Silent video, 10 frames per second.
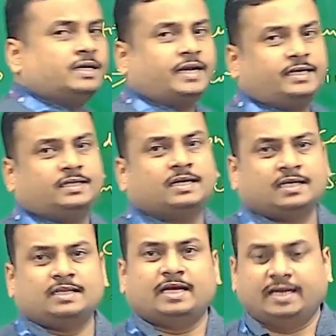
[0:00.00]
Right?
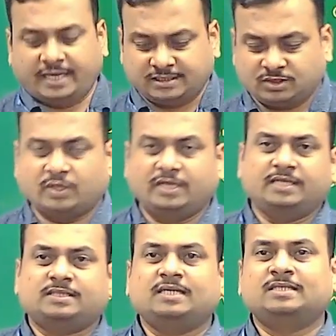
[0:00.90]
Then next one
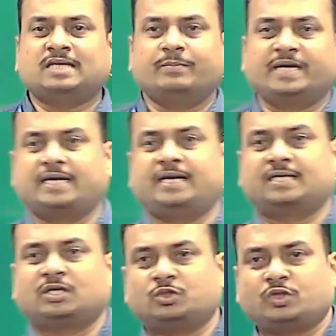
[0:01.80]
is
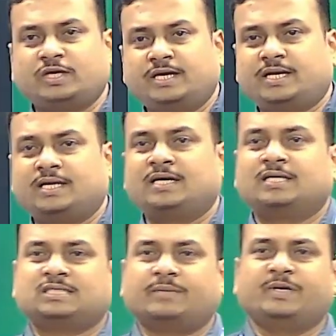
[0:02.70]
semiconductor. So here
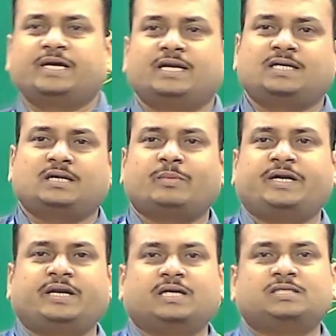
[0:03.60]
semiconductor
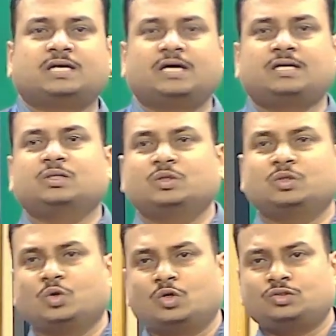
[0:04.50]
materials are
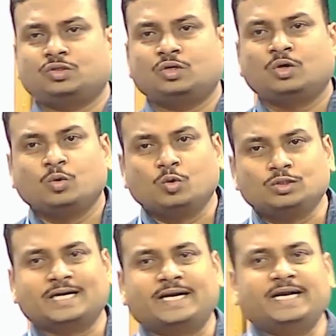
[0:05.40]
those
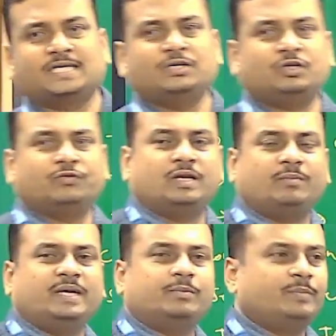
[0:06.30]
whose conductivity will
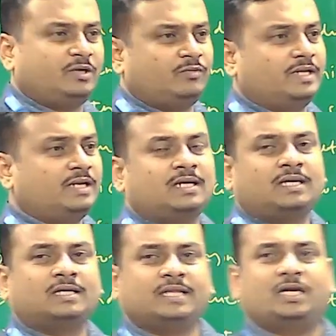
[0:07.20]
be between
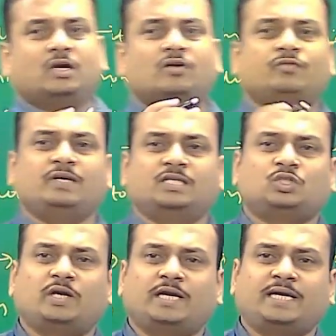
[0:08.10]
that of
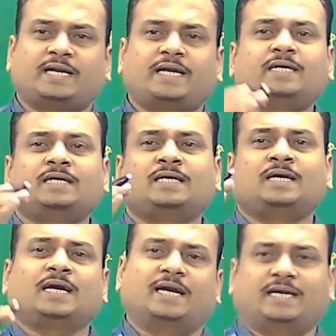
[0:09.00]
insulator and
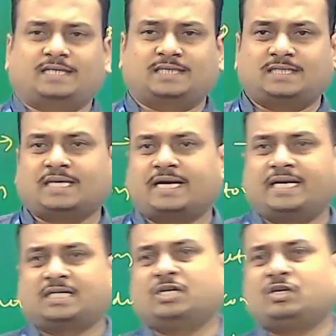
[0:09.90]
conductor. The
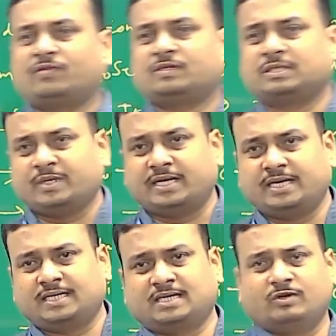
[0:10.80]
conductivity of the
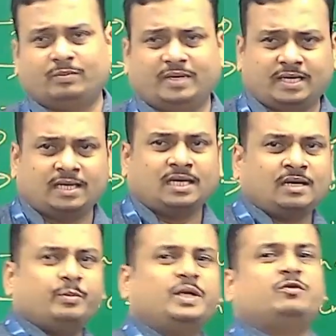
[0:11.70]
semiconductor will be
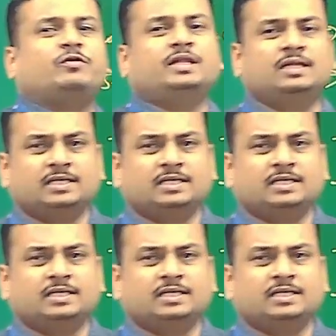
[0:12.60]
between